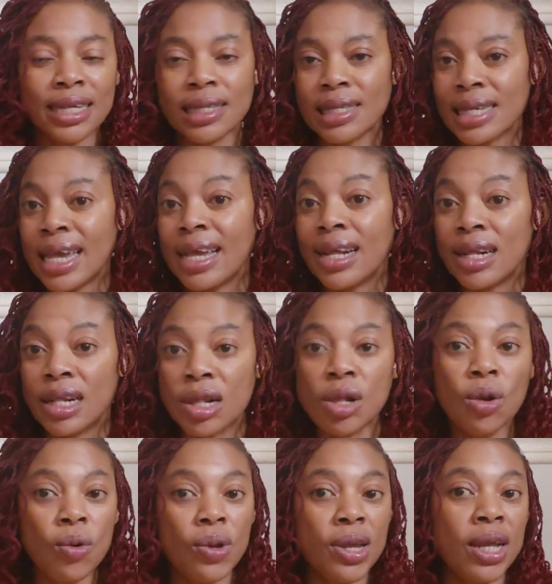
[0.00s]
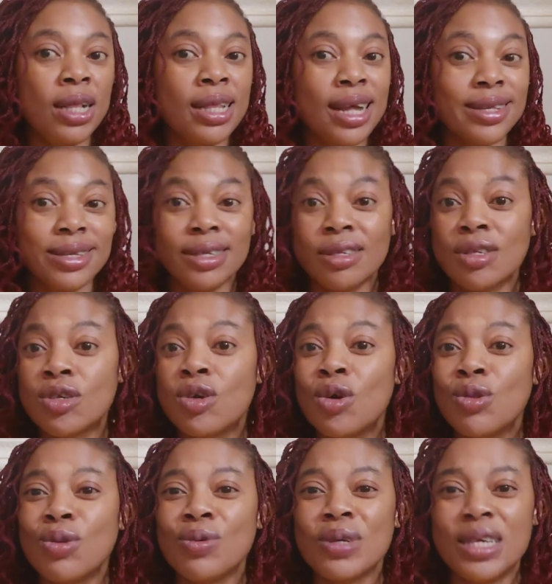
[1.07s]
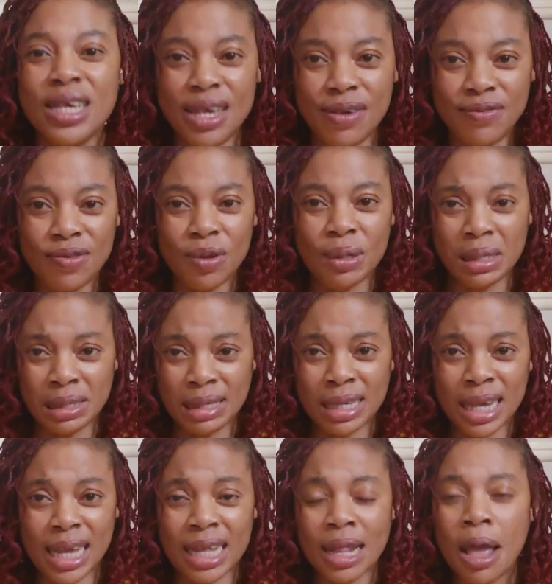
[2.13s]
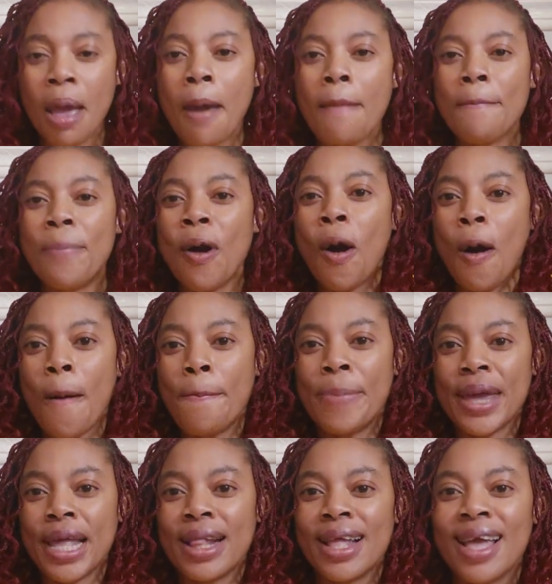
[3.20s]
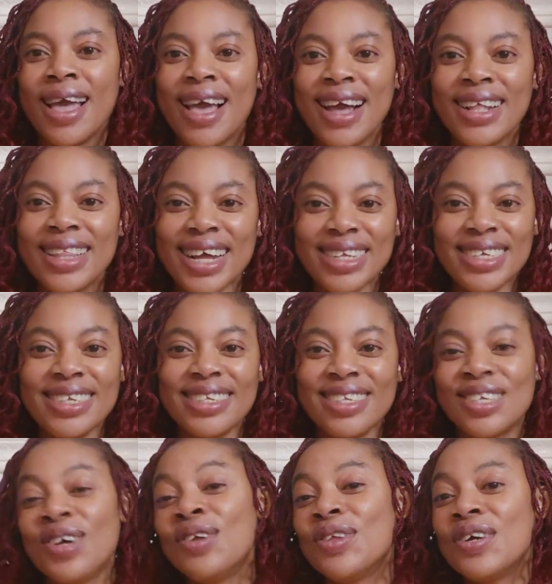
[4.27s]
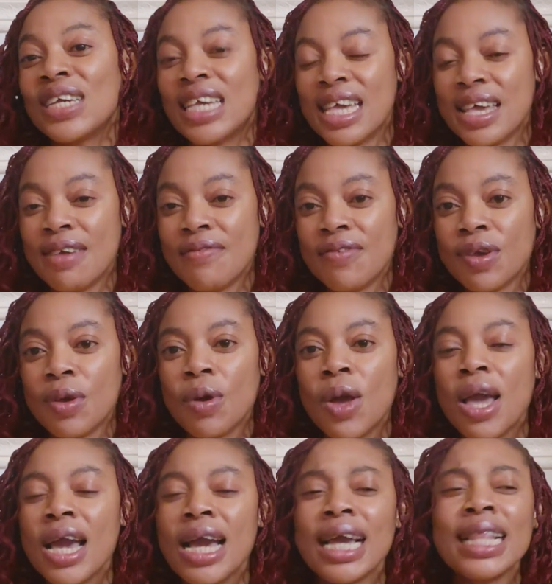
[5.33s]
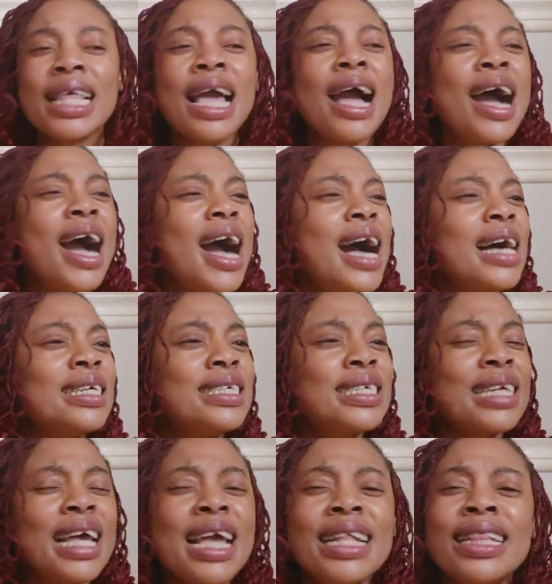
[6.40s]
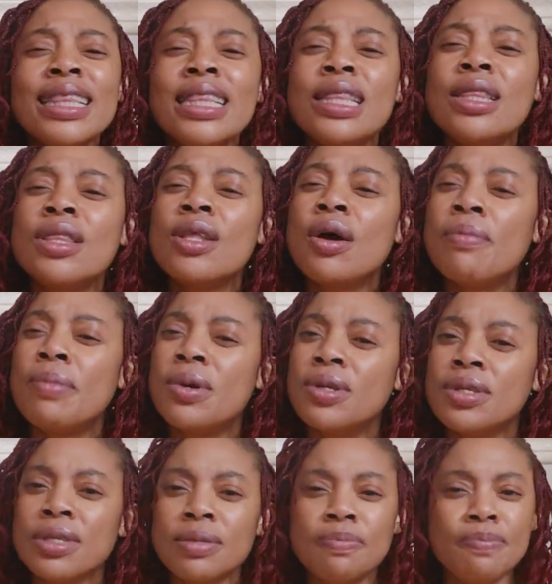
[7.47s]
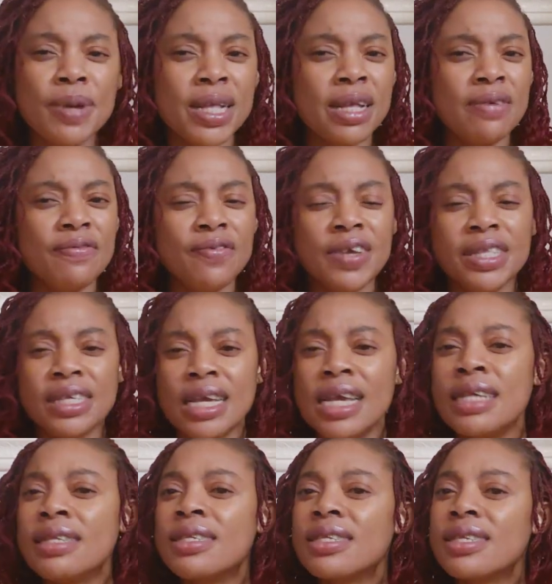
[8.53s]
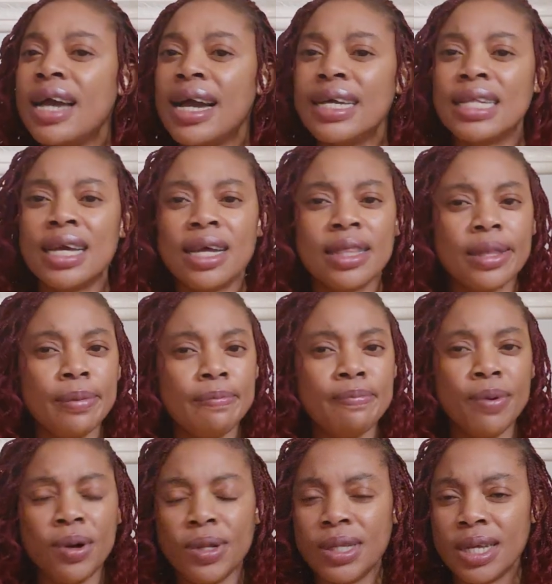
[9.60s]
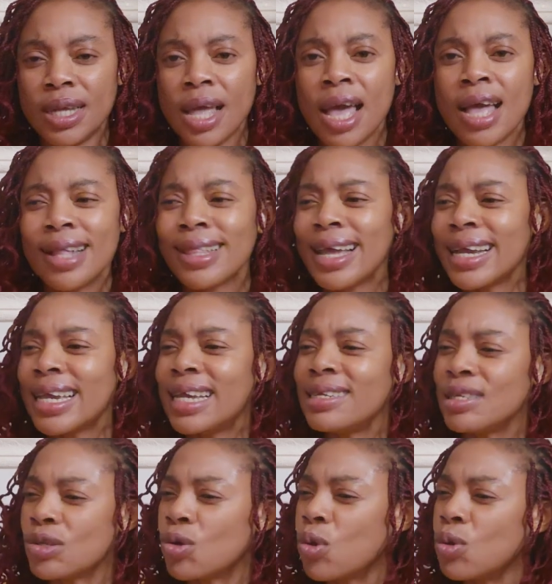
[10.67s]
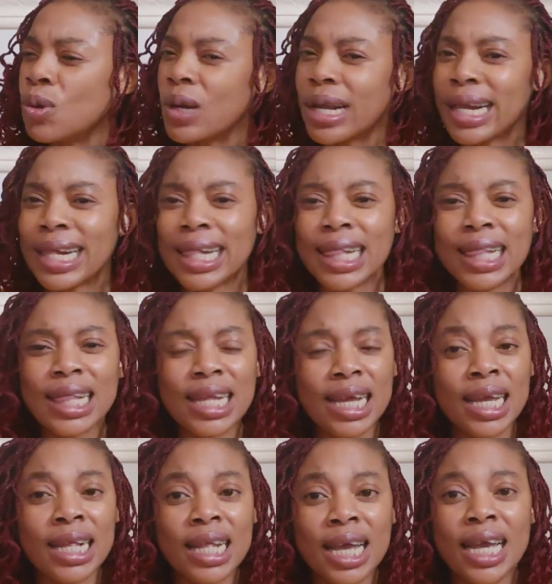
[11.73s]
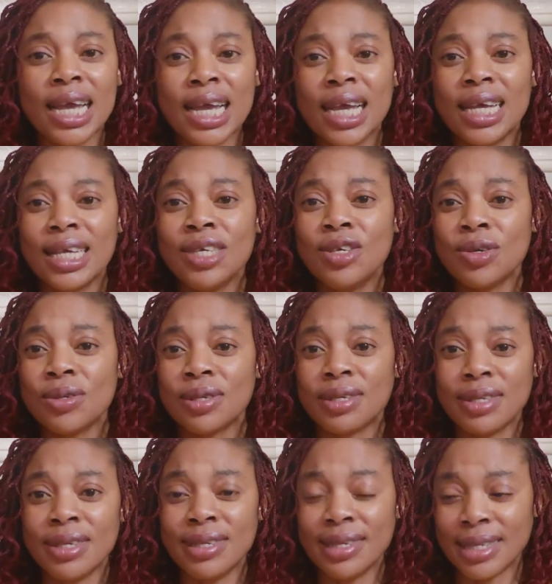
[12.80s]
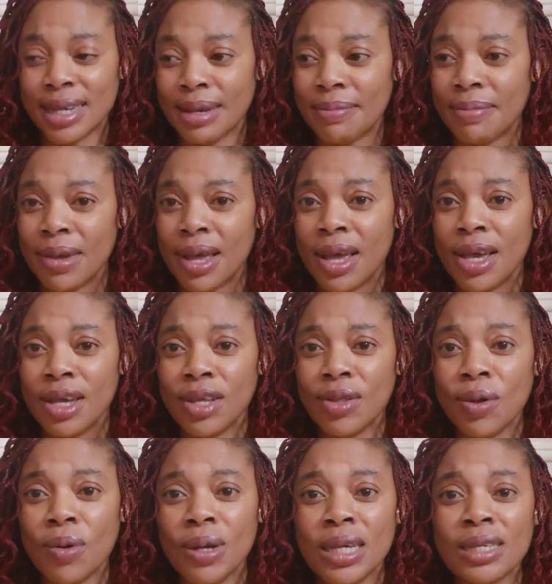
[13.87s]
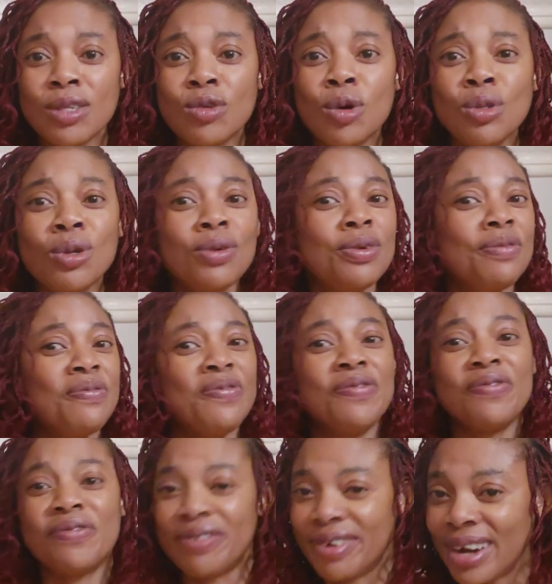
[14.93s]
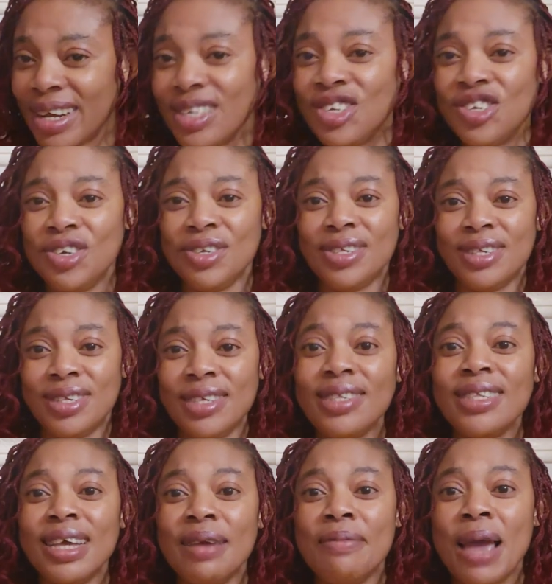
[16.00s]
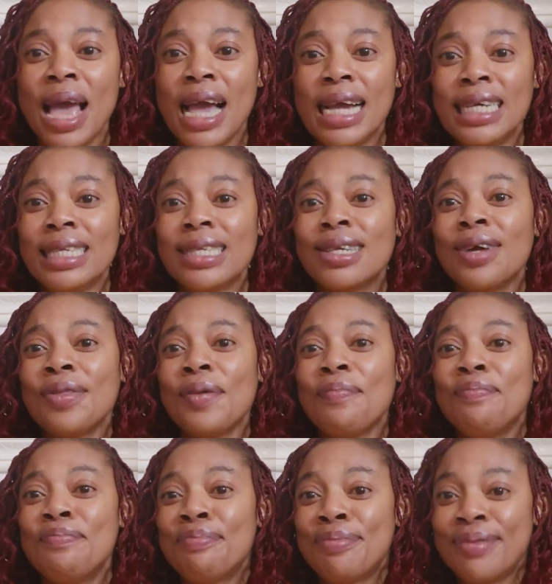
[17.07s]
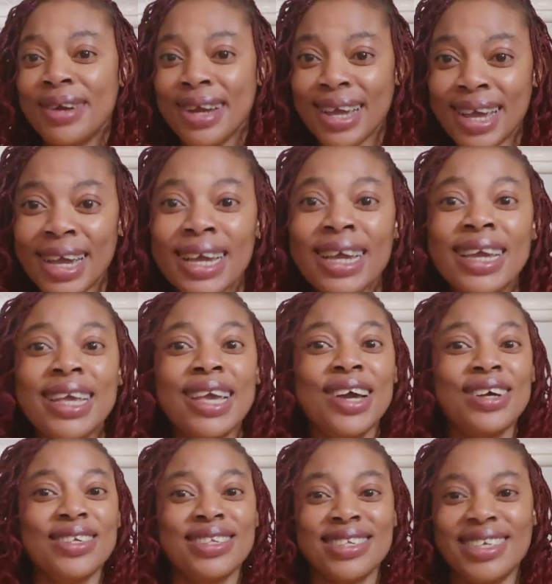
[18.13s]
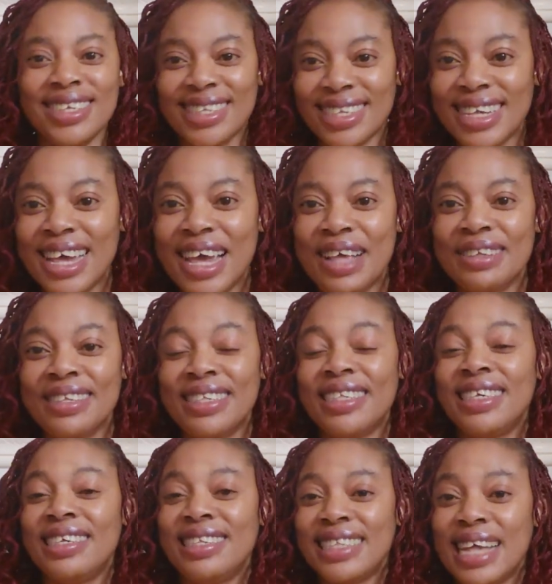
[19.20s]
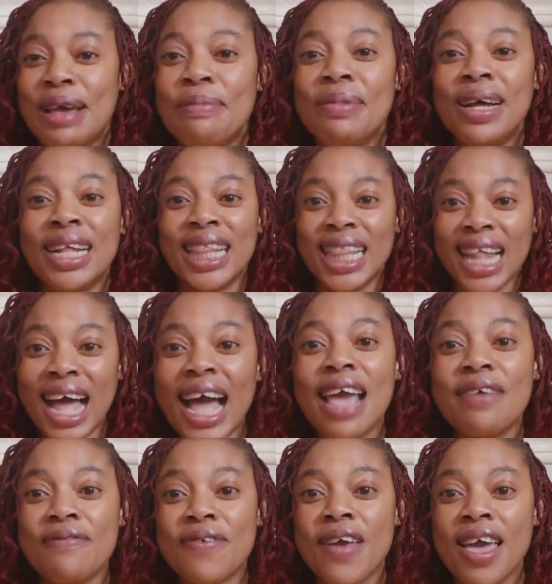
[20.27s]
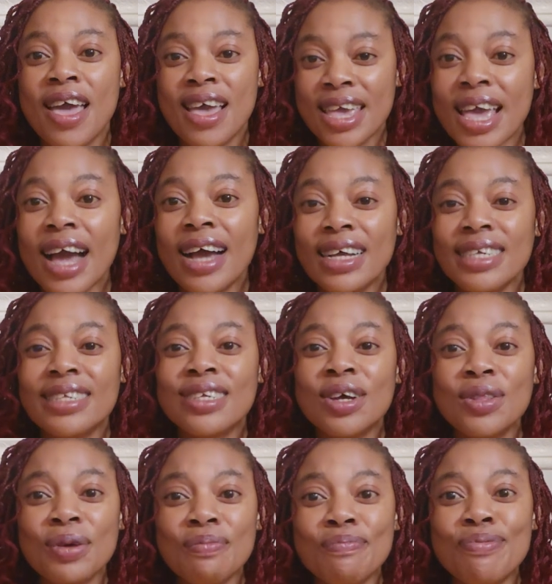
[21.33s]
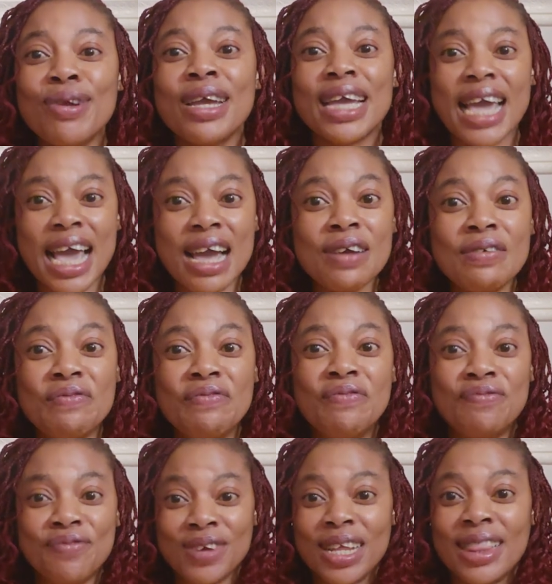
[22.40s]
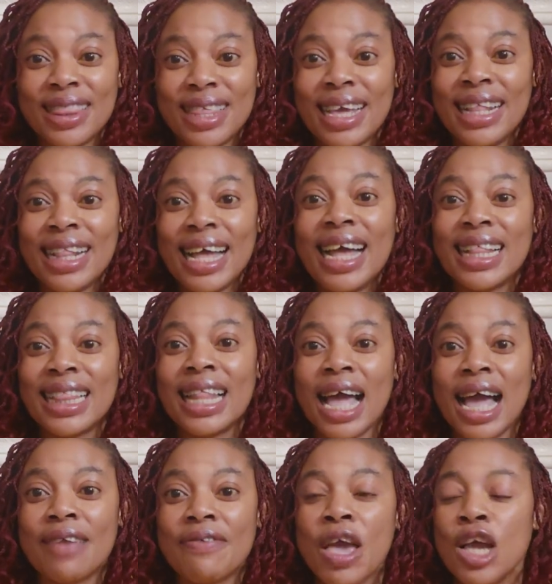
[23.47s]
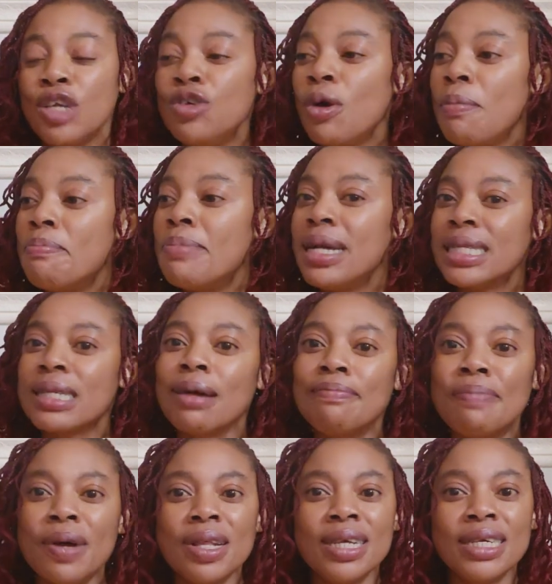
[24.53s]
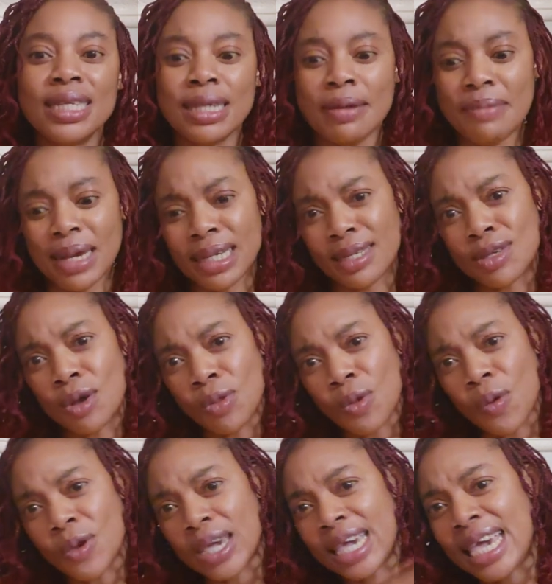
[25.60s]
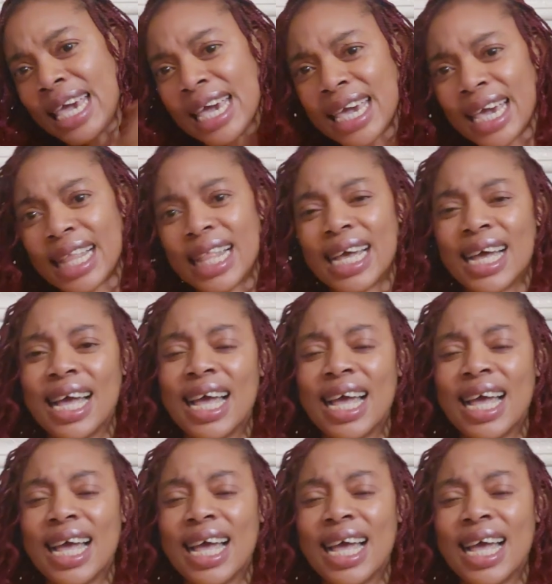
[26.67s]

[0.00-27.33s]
the skin glowing, that is gonna give you, the skin popping that is gonna give you, it has enormous benefit inside the body. Like, it's gonna clean your system, you know, it's gonna refresh your system, it's gonna bring your system alive. Yeah, it's gonna bring everything alive. Your metabolism is gonna kick it,